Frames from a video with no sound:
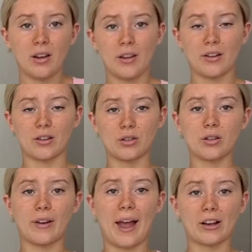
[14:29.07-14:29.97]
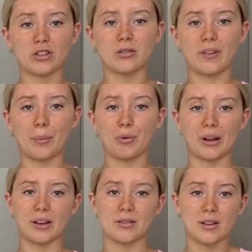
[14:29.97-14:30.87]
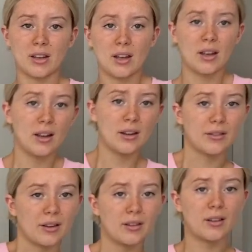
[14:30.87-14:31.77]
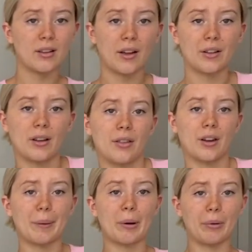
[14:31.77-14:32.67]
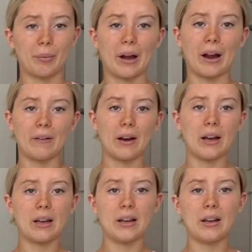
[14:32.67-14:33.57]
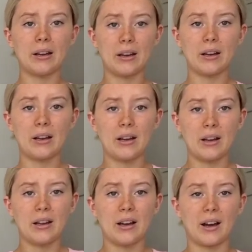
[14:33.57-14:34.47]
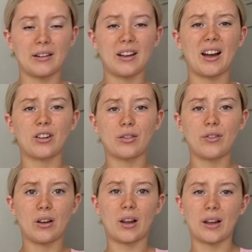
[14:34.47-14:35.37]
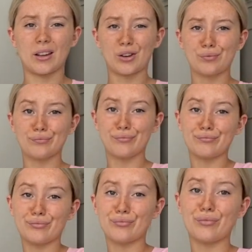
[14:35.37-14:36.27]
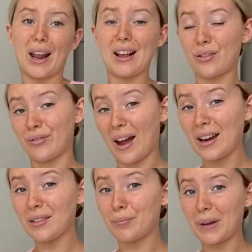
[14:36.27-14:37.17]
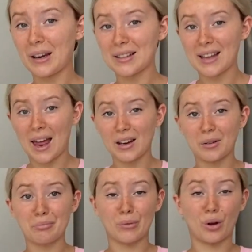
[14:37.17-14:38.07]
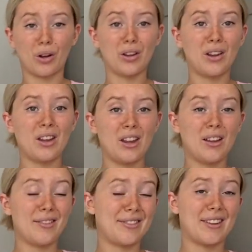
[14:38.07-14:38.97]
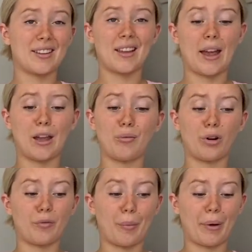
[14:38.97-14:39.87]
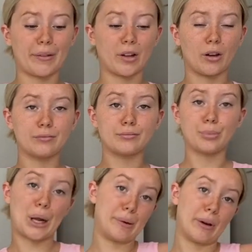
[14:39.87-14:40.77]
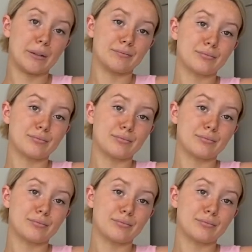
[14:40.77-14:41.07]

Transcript: there's loads of extra fabric because this is like the length I probably wear it and yeah I just feel like it's fine being a 10 but this 8 would have been better but anyway